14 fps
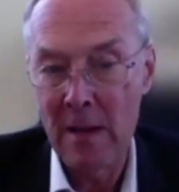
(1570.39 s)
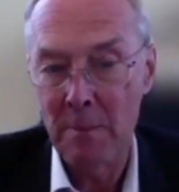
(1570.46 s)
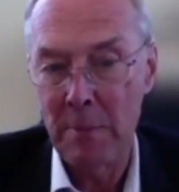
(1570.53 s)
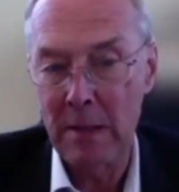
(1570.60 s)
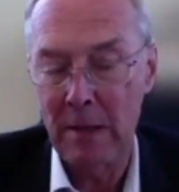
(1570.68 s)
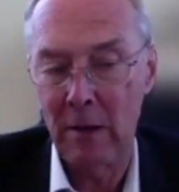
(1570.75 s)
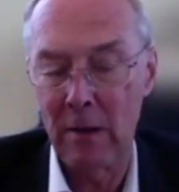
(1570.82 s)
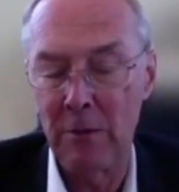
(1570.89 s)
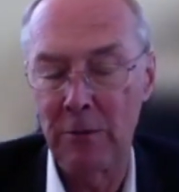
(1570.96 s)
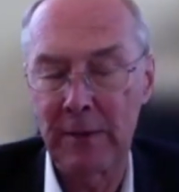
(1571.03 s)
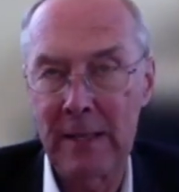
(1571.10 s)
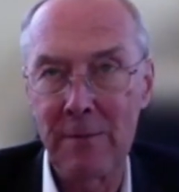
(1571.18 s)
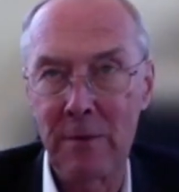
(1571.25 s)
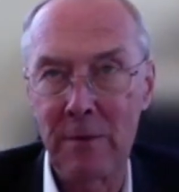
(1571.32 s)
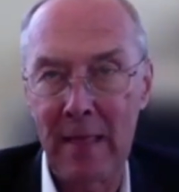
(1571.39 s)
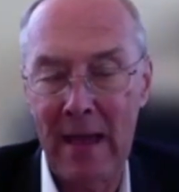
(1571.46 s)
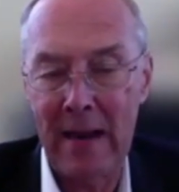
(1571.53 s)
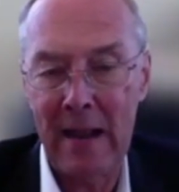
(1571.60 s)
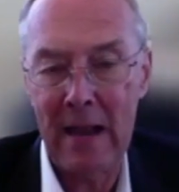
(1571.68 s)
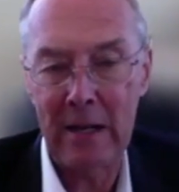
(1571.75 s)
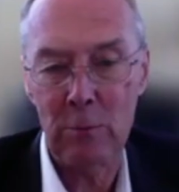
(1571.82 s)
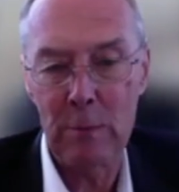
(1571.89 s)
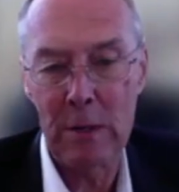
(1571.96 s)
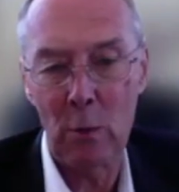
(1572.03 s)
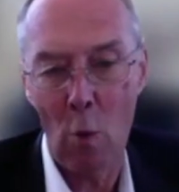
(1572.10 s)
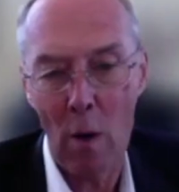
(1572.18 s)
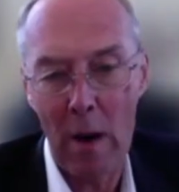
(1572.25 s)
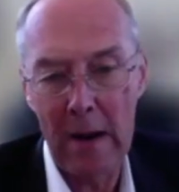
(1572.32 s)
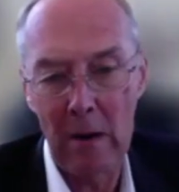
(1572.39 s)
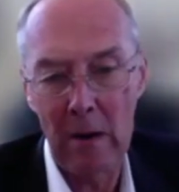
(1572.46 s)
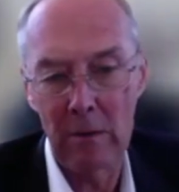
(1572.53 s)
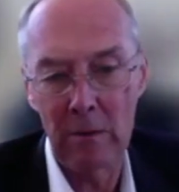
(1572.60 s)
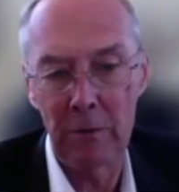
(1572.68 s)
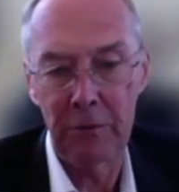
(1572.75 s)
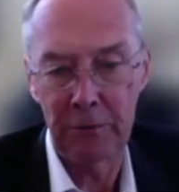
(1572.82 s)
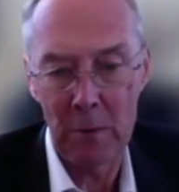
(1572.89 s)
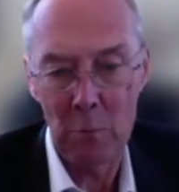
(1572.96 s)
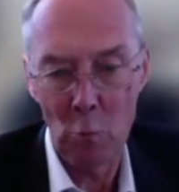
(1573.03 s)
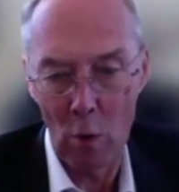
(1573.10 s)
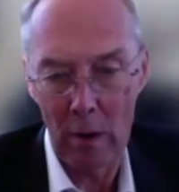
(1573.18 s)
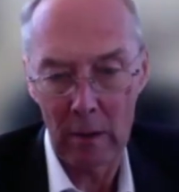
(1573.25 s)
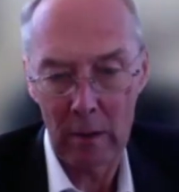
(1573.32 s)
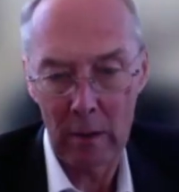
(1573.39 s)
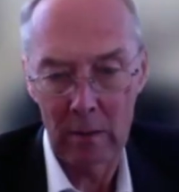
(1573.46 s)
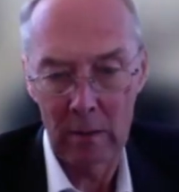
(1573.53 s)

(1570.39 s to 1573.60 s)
because even that act required some work.